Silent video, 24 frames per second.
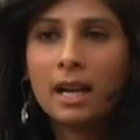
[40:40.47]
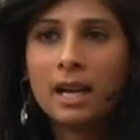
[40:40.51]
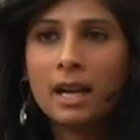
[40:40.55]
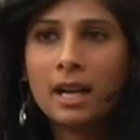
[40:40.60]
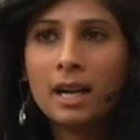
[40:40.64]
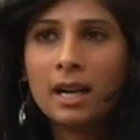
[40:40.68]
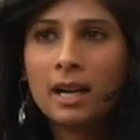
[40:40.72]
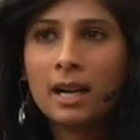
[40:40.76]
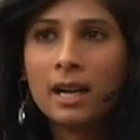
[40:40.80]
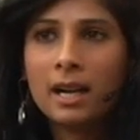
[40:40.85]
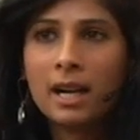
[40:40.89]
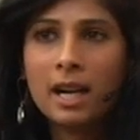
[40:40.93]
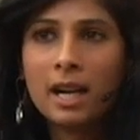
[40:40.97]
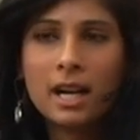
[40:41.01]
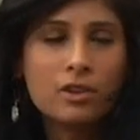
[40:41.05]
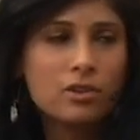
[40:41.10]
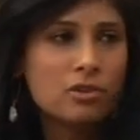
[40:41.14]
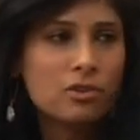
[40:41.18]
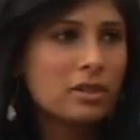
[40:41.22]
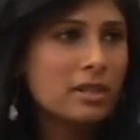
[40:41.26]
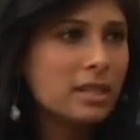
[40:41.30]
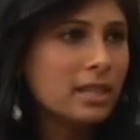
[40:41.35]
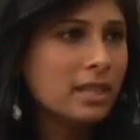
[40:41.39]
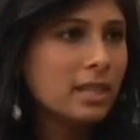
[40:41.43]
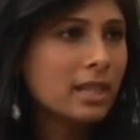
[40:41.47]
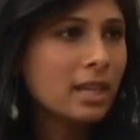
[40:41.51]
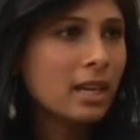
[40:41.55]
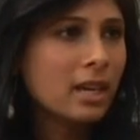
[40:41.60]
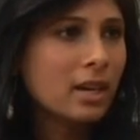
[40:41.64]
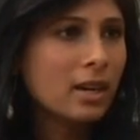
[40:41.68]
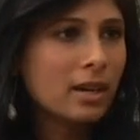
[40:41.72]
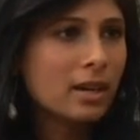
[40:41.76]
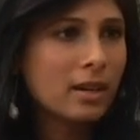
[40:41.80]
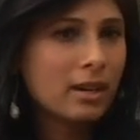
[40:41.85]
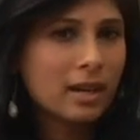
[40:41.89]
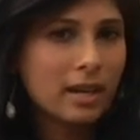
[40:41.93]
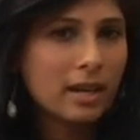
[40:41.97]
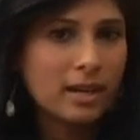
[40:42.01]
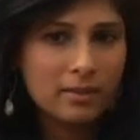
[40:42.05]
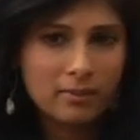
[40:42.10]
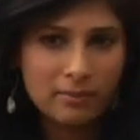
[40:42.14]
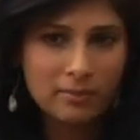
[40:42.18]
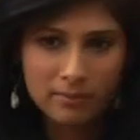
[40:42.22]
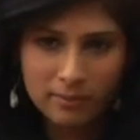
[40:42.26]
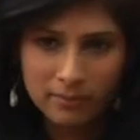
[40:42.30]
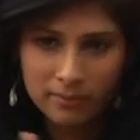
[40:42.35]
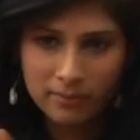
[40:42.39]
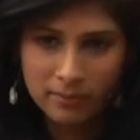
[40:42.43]
Argentina
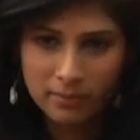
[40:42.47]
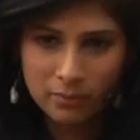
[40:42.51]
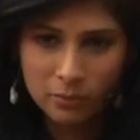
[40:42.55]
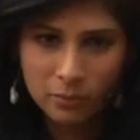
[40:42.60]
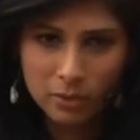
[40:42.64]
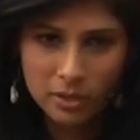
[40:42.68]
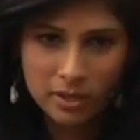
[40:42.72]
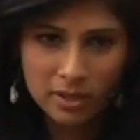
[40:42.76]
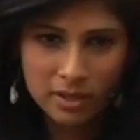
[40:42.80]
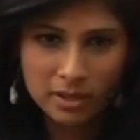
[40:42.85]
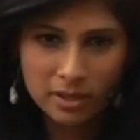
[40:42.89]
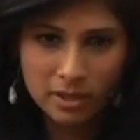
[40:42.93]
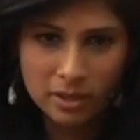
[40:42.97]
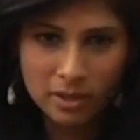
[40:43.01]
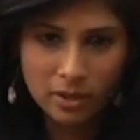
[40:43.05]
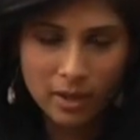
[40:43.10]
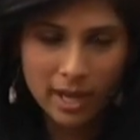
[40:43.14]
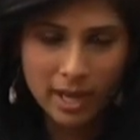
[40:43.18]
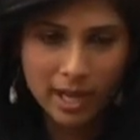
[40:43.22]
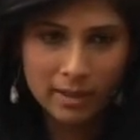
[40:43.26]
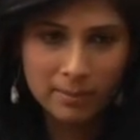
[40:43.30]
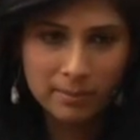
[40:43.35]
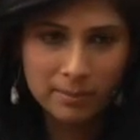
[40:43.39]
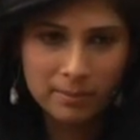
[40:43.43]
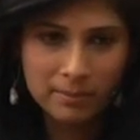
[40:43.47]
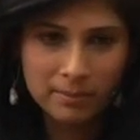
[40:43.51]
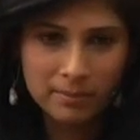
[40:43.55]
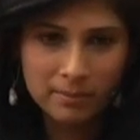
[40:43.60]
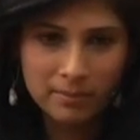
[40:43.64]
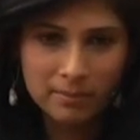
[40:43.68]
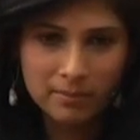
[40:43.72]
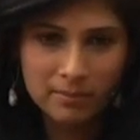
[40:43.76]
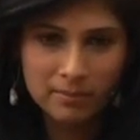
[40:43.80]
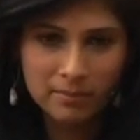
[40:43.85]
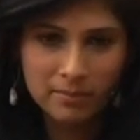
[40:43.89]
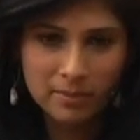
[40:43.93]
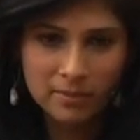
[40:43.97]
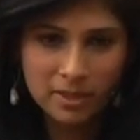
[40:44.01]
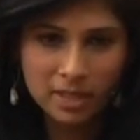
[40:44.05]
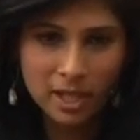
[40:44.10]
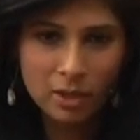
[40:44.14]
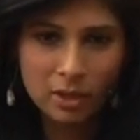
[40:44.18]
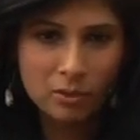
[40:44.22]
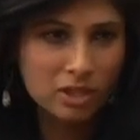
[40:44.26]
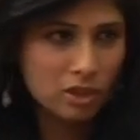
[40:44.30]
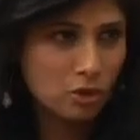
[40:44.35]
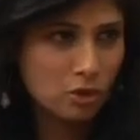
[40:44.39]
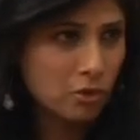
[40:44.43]
was, you know, had a
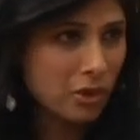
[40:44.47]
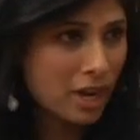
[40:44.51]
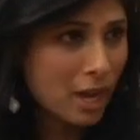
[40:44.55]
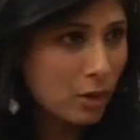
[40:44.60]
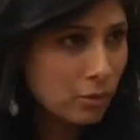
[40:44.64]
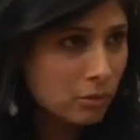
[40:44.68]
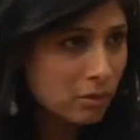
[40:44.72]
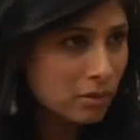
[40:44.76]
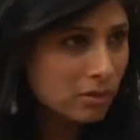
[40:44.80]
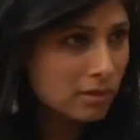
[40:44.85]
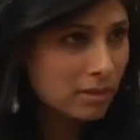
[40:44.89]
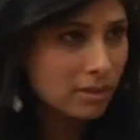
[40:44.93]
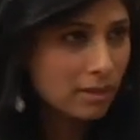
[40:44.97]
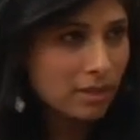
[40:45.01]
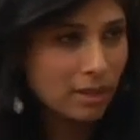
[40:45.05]
serious drought.